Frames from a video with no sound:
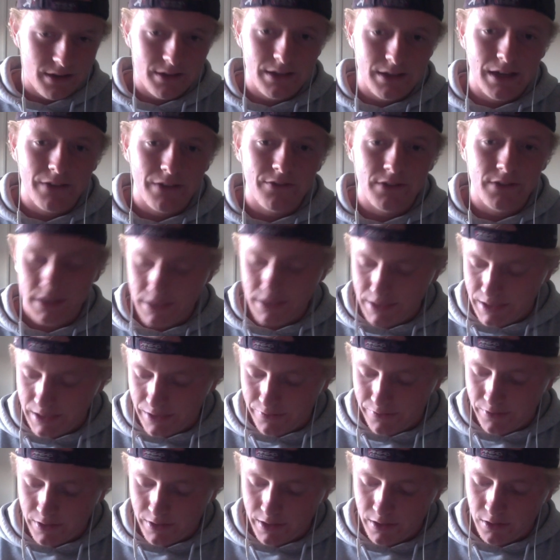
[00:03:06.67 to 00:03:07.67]
Definitely
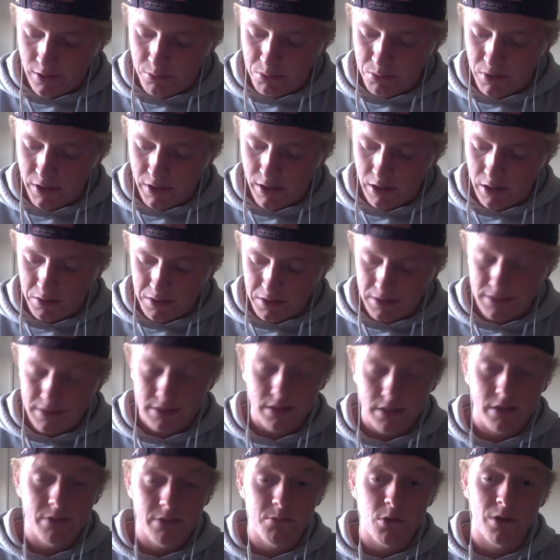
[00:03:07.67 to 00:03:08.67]
a good player. I would
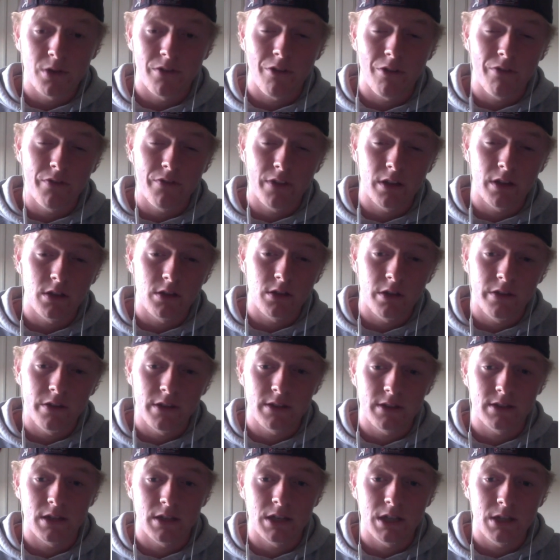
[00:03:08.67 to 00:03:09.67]
consider him more of a filler in
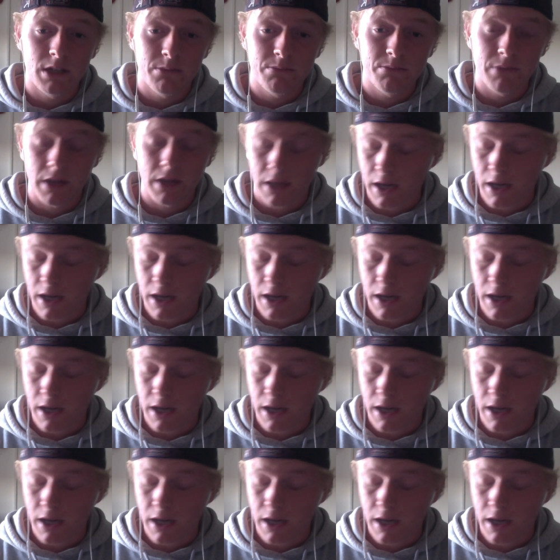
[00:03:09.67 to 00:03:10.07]
this lineup.